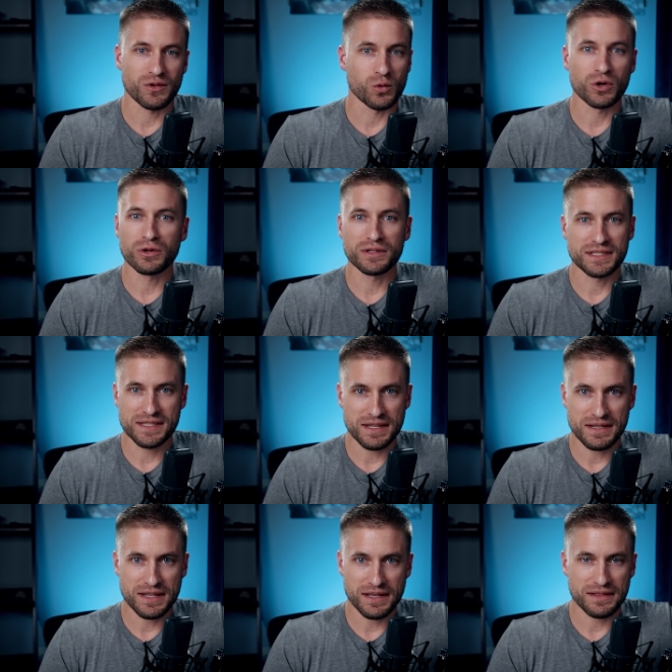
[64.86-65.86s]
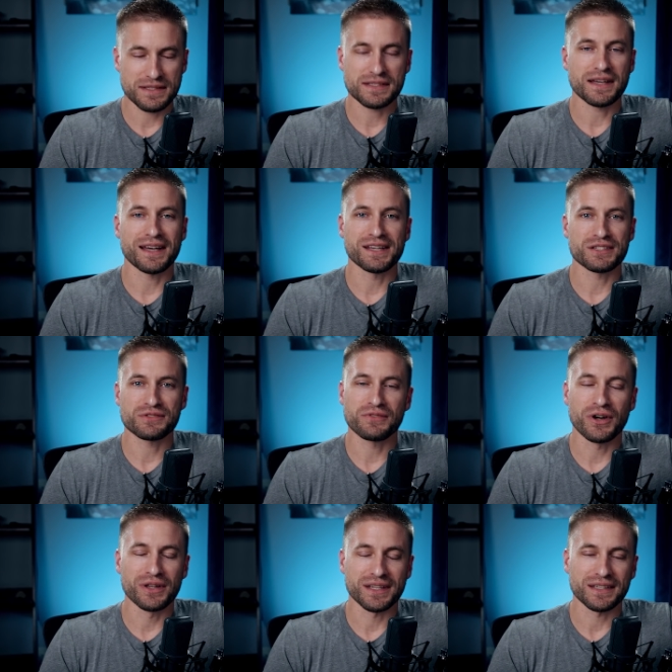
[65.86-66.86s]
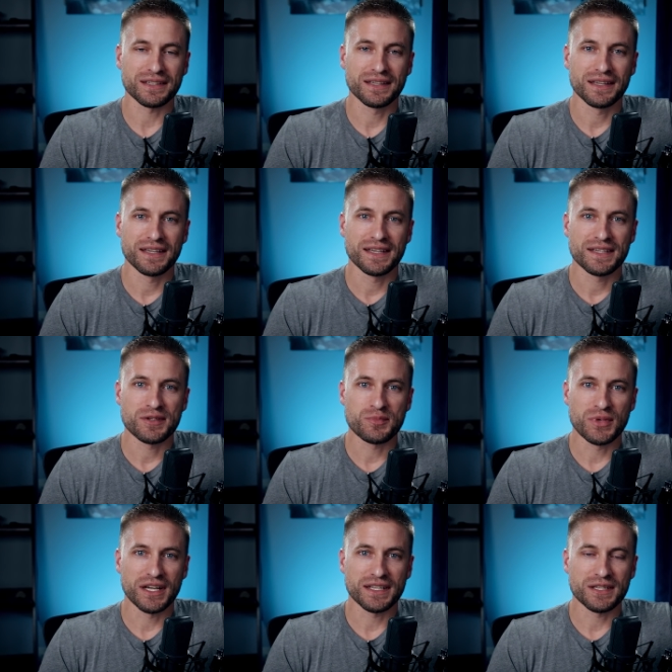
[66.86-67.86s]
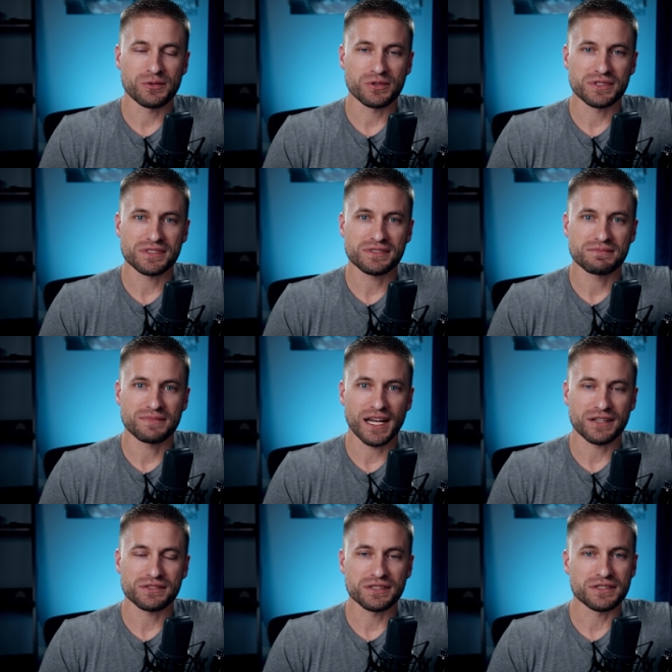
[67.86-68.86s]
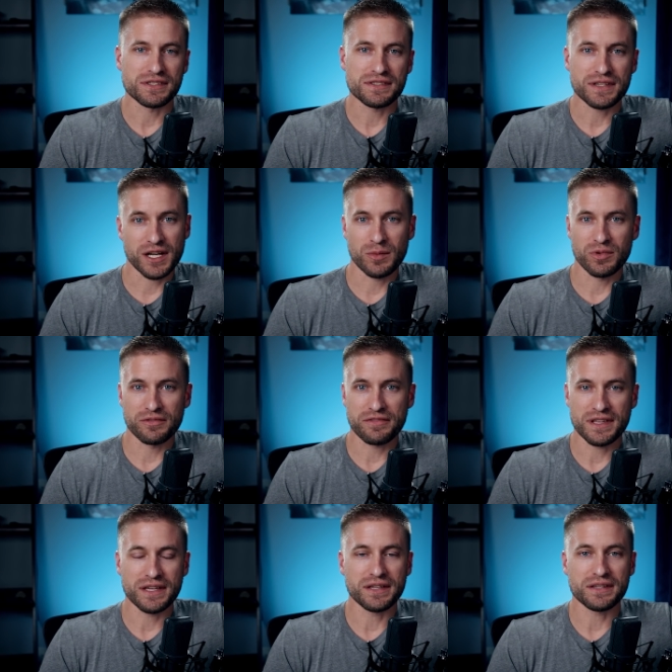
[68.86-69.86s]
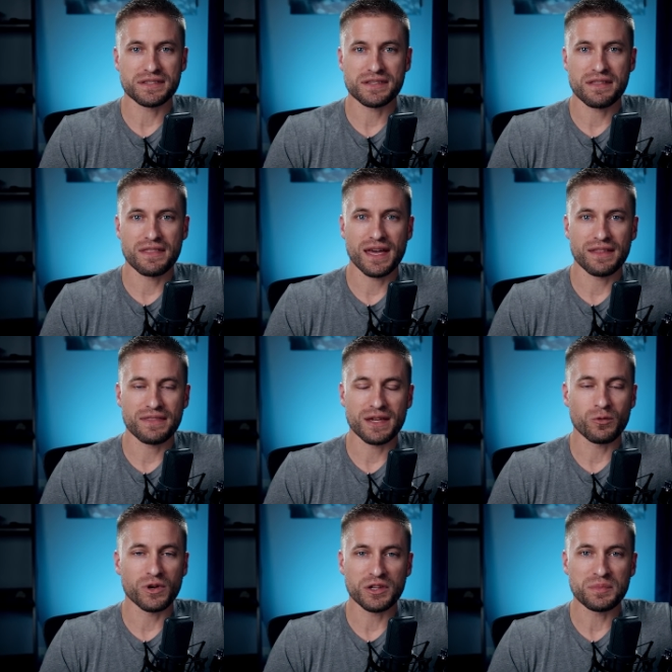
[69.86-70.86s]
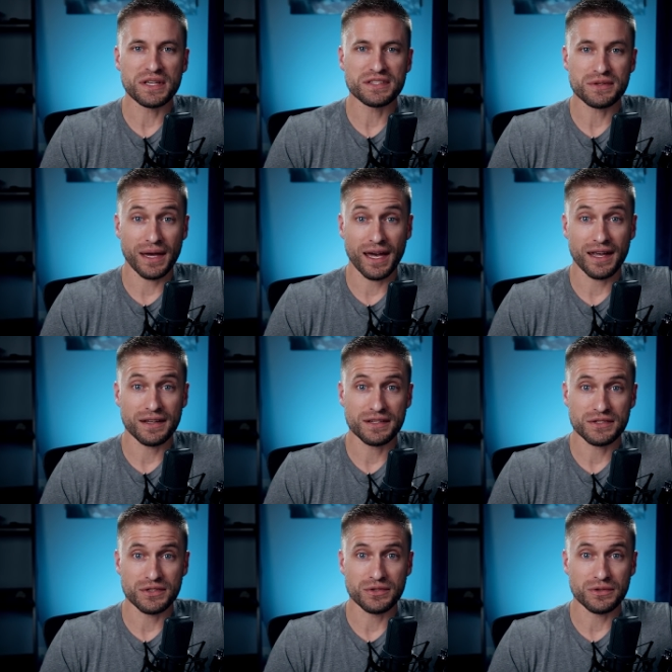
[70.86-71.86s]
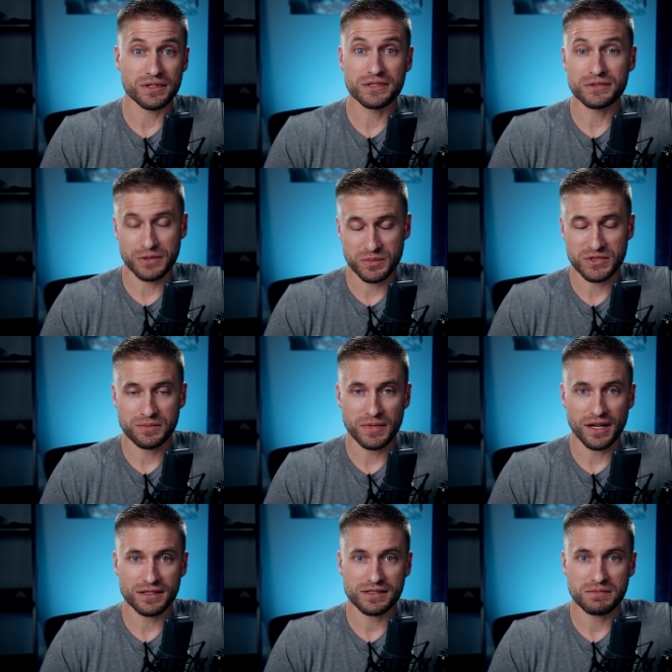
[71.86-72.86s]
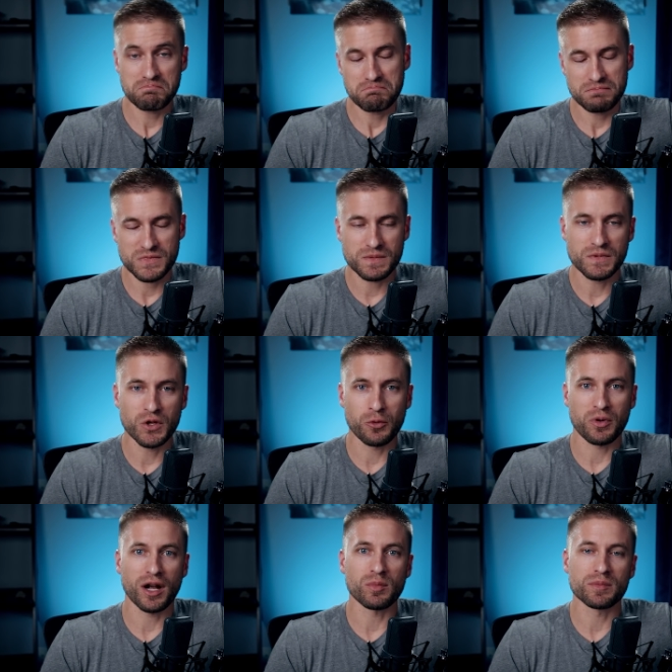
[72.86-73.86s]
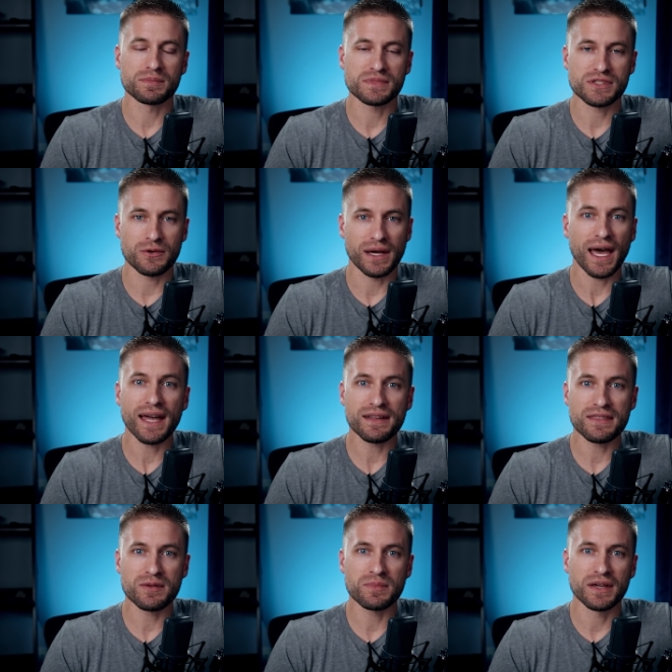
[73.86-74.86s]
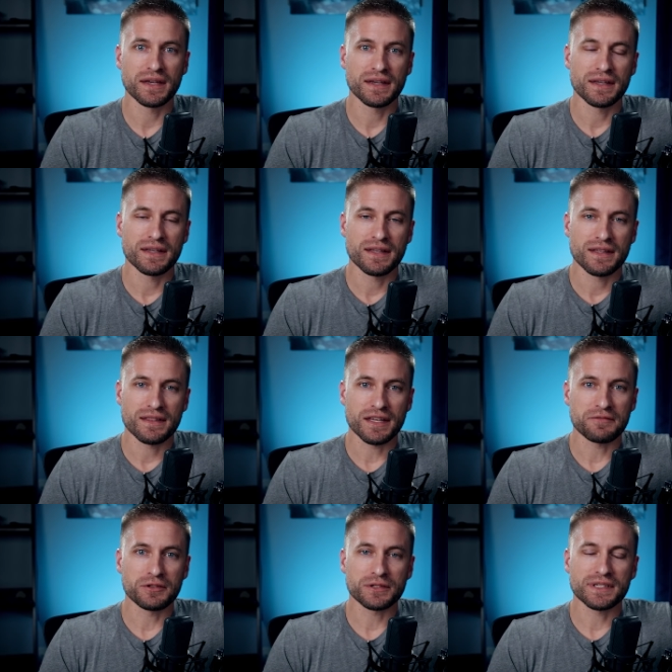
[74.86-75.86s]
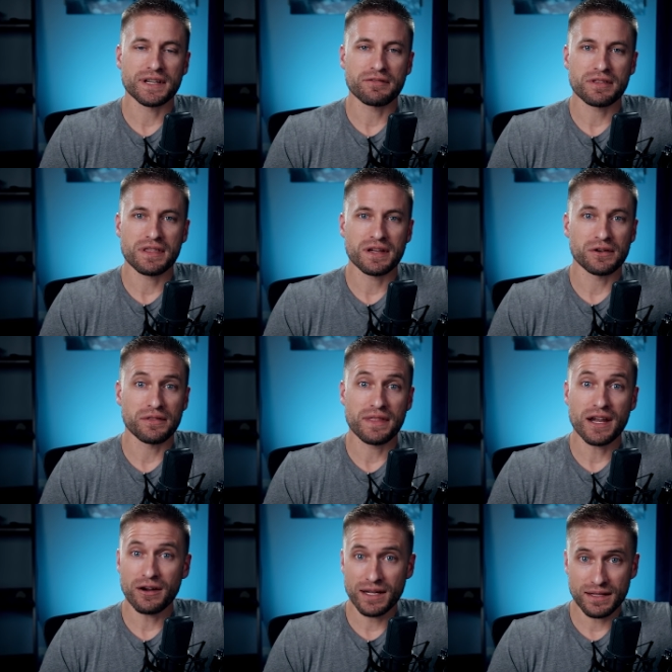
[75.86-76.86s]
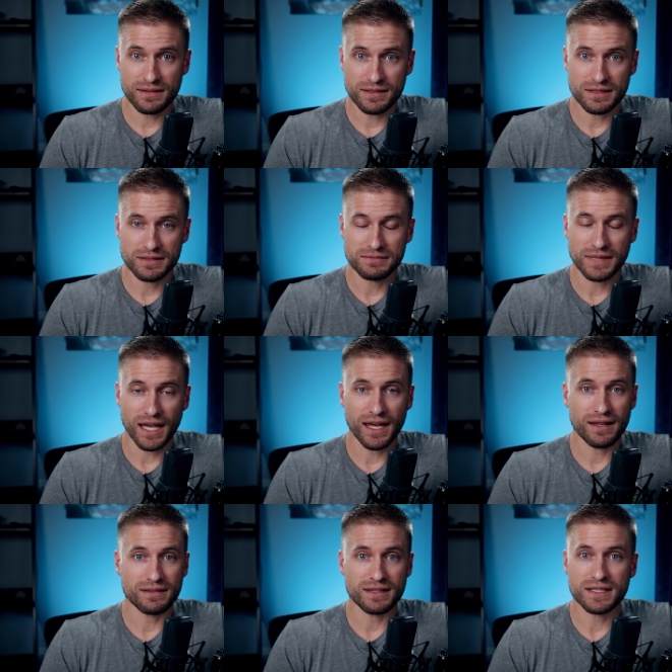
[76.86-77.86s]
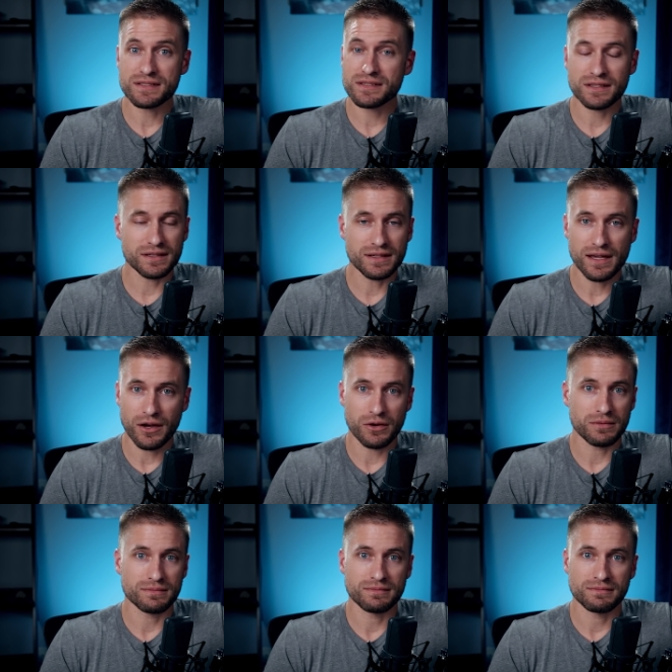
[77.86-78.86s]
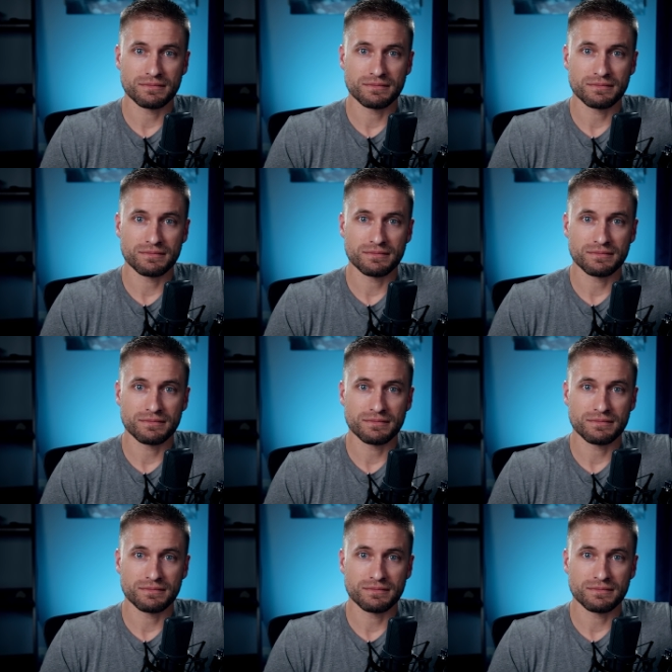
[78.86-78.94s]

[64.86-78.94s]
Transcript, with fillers: The world is ending. The sky is falling. But it was actually just a couple of things that they wanted me to add to the description box. No problem. So I added them. They've looked at everything on their end, and it's good to go.